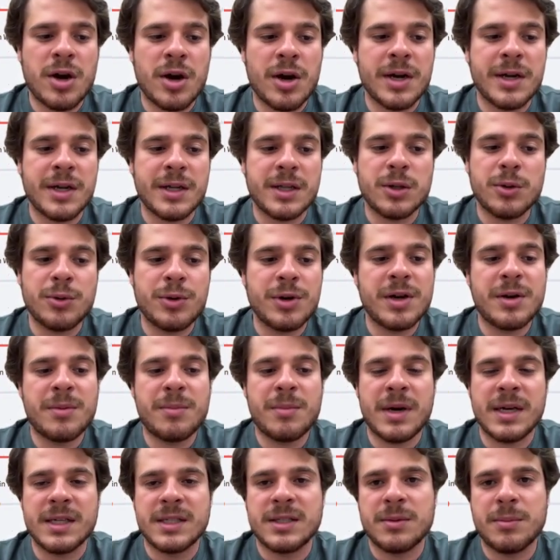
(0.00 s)
are included
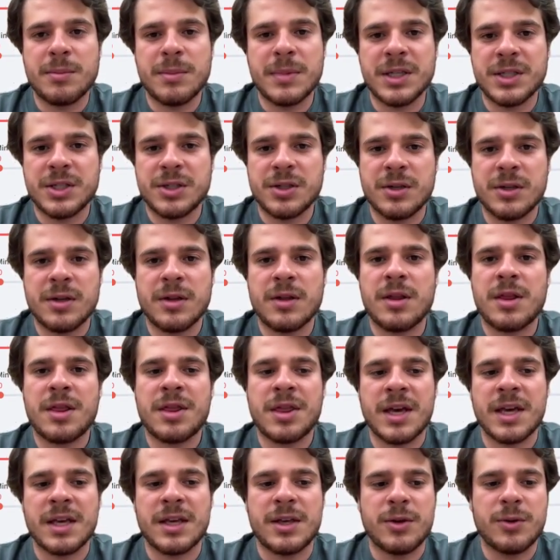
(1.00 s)
in my submission.
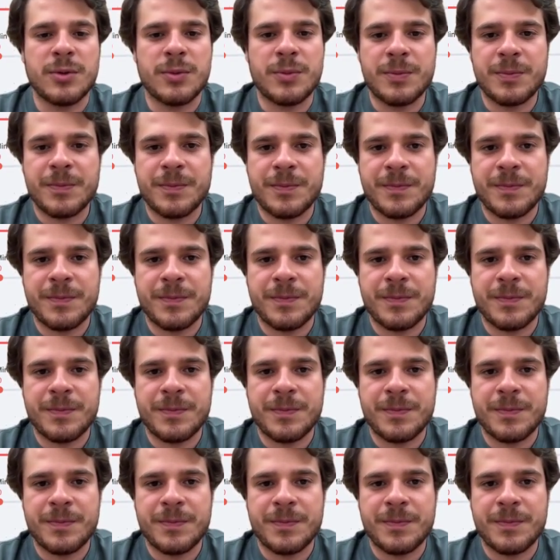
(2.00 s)
Thank you.